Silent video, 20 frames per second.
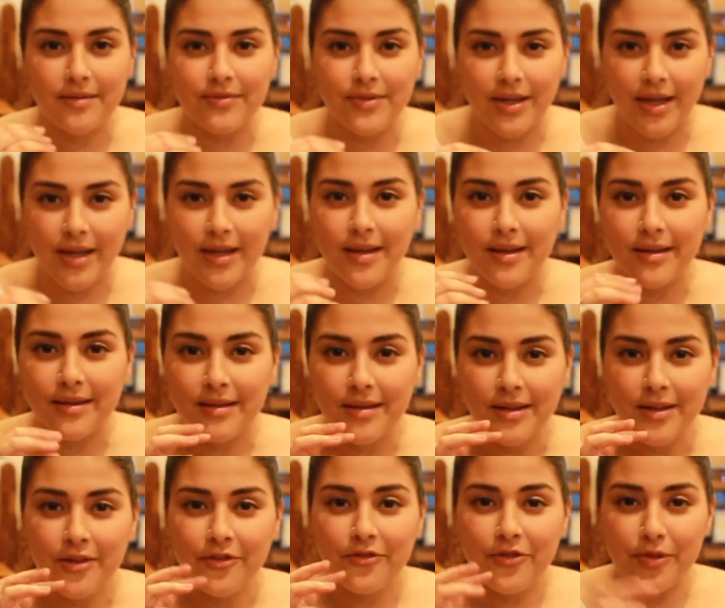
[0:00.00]
of like
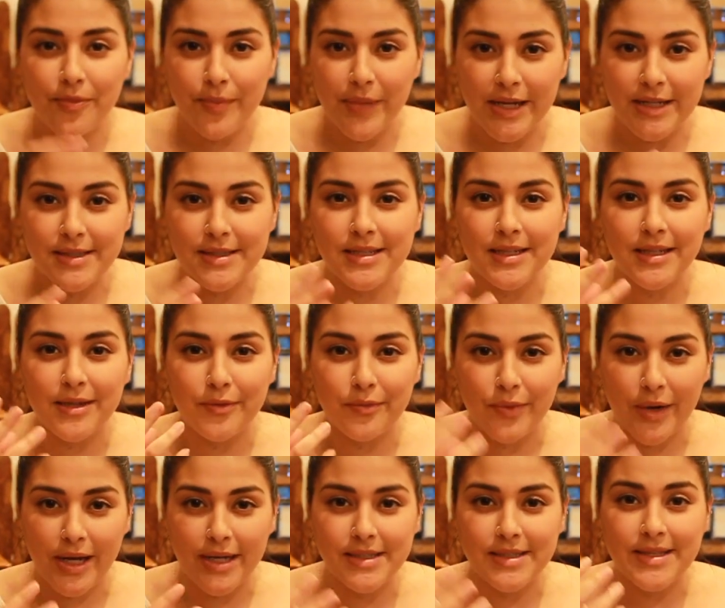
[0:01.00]
fermented
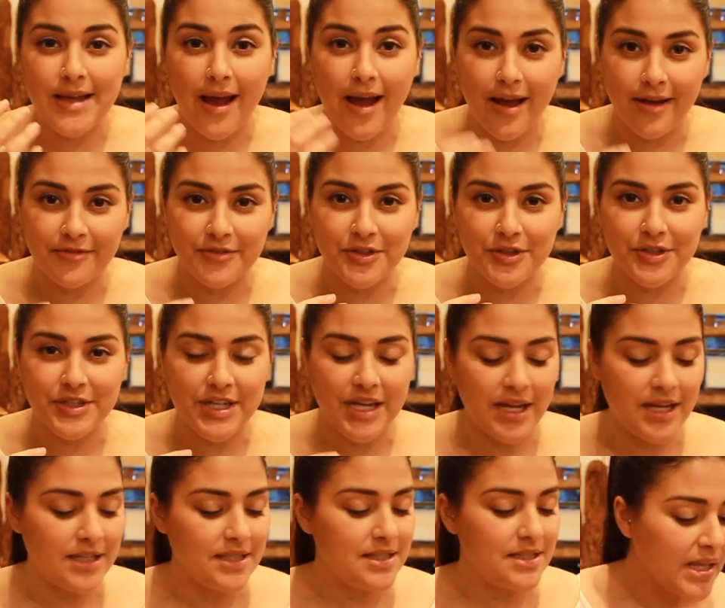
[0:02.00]
rice
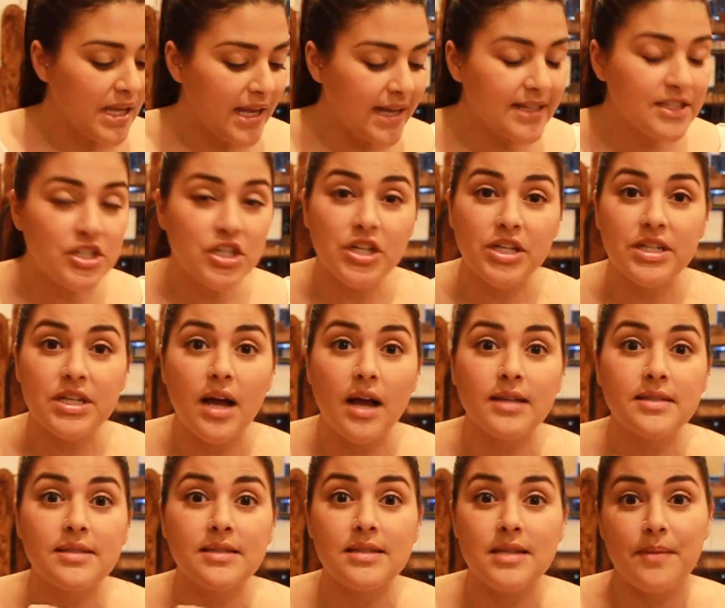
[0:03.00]
aftertaste. It's good,
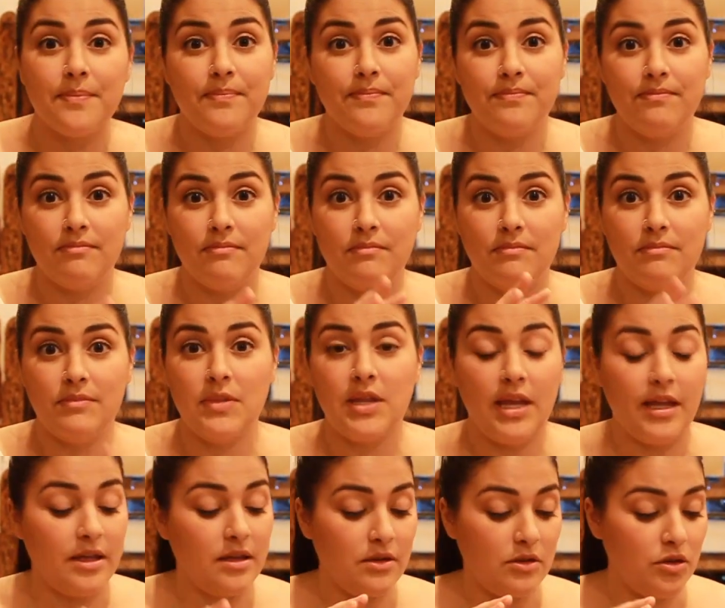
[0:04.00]
a sip.
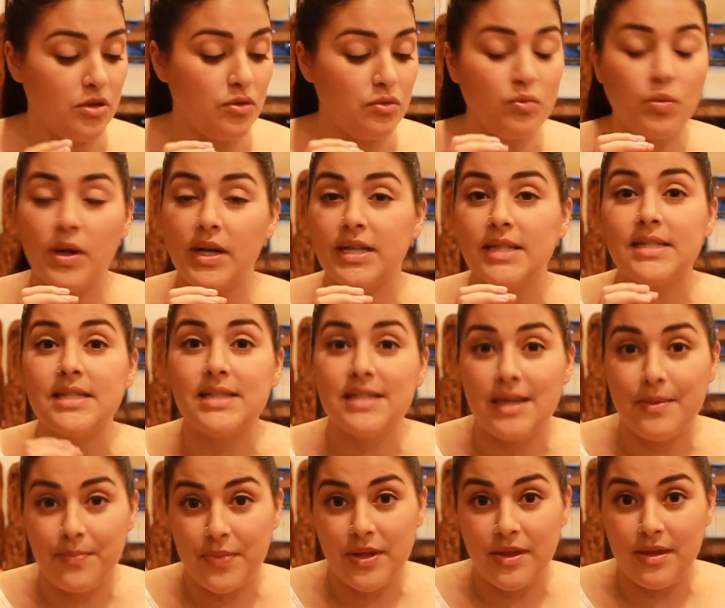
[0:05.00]
Like you wanna
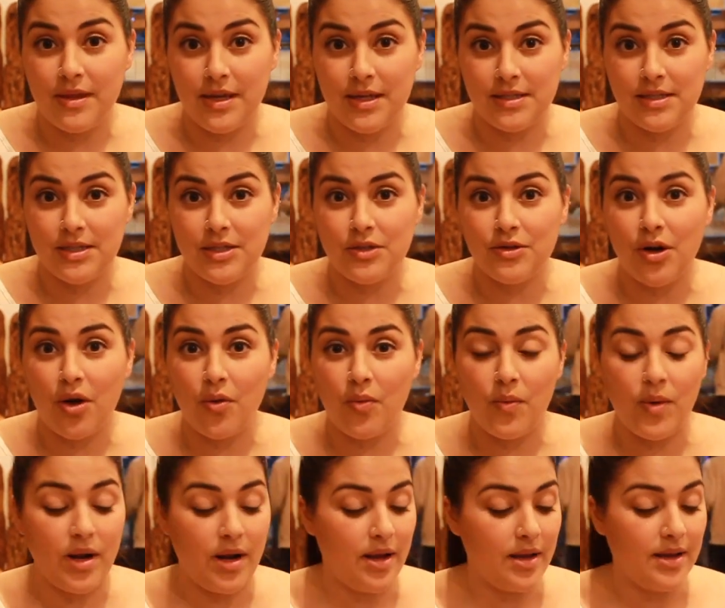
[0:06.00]
sip this. You don't
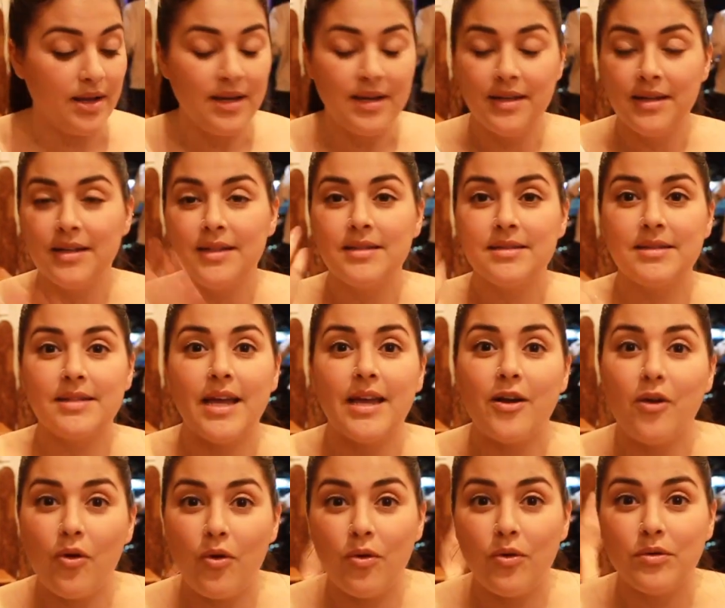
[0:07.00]
wanna
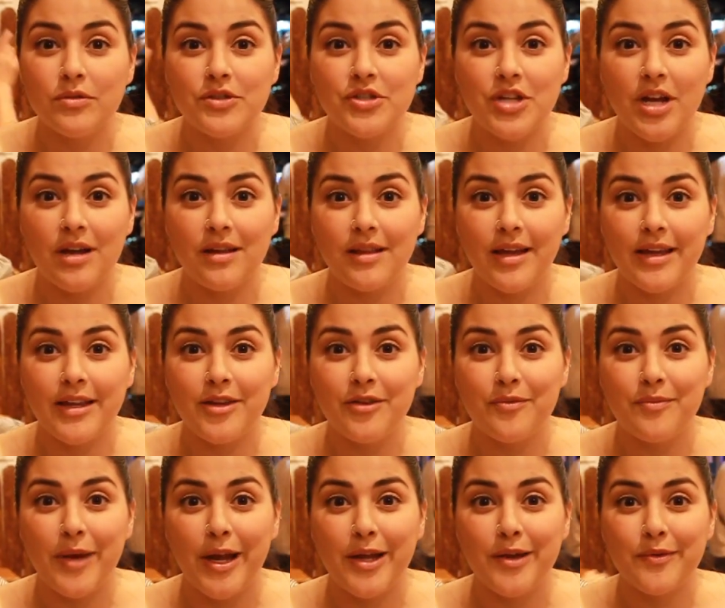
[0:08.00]
take a whole chug like
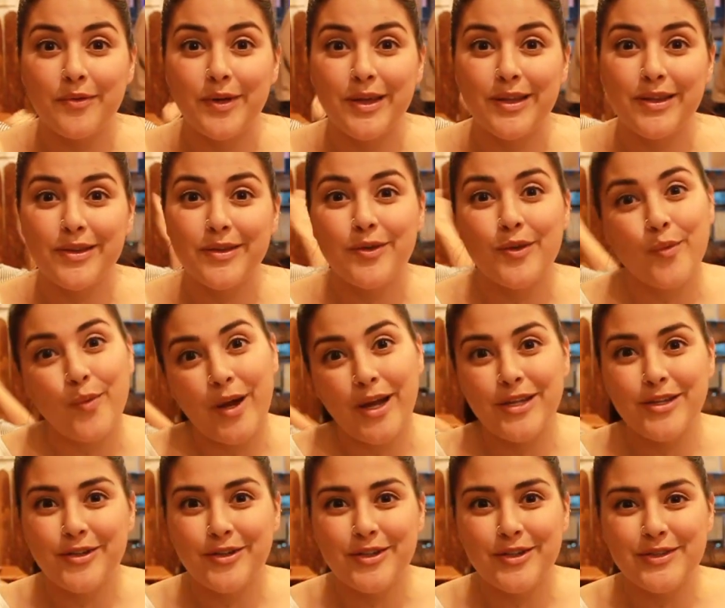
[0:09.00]
you might with the
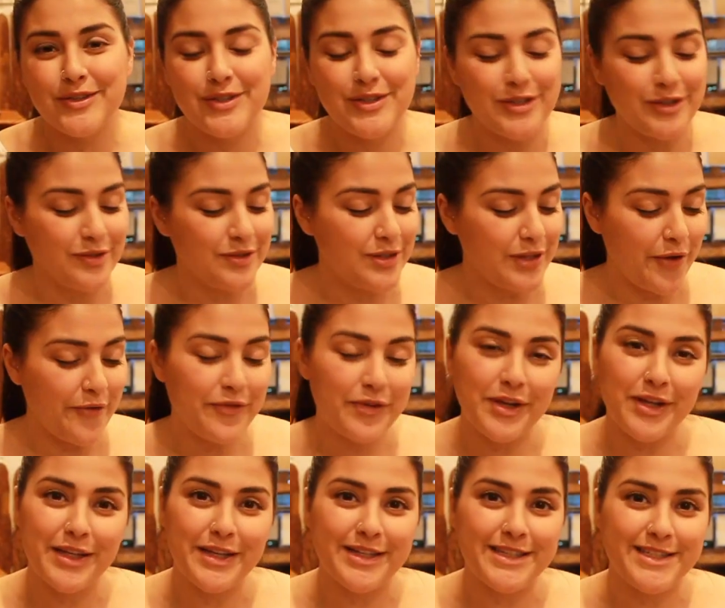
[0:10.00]
wine you're used to.
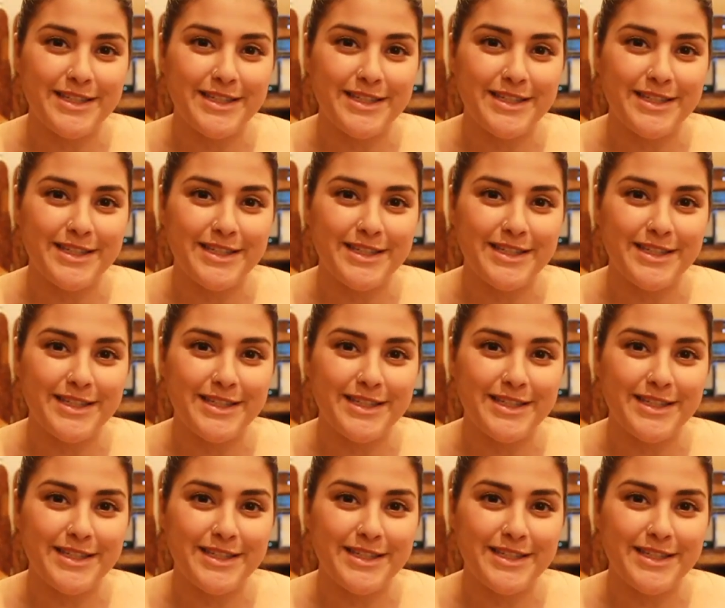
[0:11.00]
Definitely a